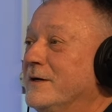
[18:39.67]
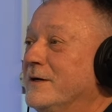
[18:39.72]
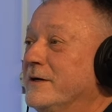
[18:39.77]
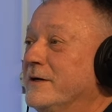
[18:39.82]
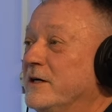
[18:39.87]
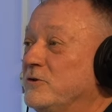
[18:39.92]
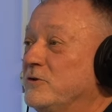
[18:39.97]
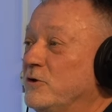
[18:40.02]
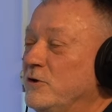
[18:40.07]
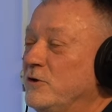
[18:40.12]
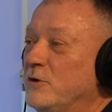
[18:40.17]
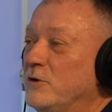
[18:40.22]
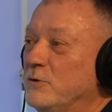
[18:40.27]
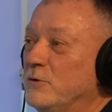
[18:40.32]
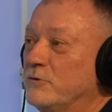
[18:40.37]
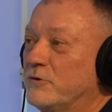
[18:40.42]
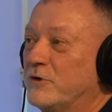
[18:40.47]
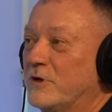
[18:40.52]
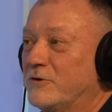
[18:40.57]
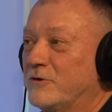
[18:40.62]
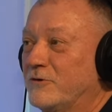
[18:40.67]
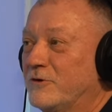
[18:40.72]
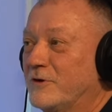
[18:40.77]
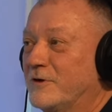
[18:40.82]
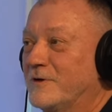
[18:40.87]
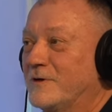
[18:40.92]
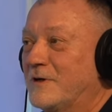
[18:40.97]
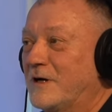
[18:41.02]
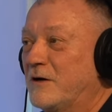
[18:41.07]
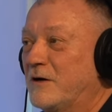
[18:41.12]
uh, to use as
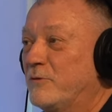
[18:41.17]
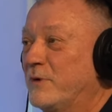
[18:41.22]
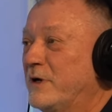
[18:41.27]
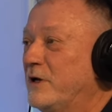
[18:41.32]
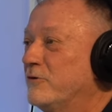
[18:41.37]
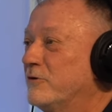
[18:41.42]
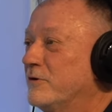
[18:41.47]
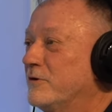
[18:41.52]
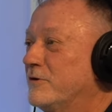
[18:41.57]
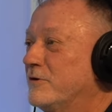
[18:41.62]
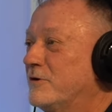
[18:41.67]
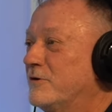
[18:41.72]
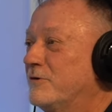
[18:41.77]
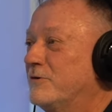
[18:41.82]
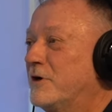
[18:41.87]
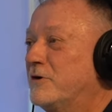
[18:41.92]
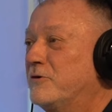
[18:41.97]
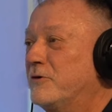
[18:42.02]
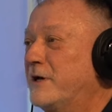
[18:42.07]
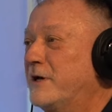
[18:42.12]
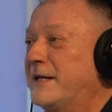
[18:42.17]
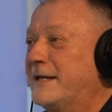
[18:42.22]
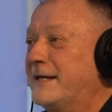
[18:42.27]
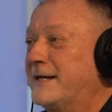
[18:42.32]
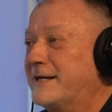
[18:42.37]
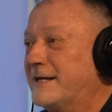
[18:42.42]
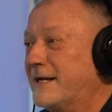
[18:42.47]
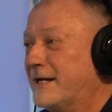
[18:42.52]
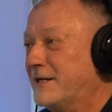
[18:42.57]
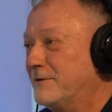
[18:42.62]
a, a reason to start drinking
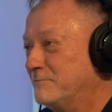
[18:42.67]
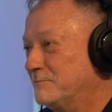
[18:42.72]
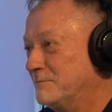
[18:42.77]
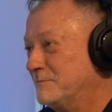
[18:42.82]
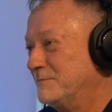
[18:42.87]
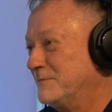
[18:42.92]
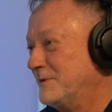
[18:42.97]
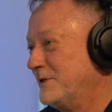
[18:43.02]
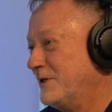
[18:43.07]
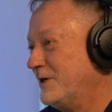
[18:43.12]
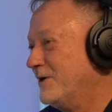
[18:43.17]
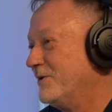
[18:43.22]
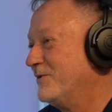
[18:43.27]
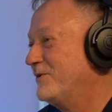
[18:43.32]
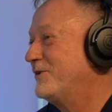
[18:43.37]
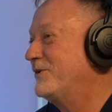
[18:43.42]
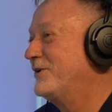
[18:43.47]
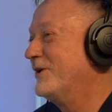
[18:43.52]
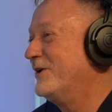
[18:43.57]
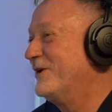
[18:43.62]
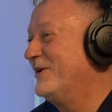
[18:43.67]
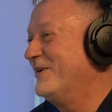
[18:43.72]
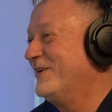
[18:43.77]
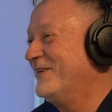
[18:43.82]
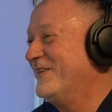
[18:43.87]
again you know so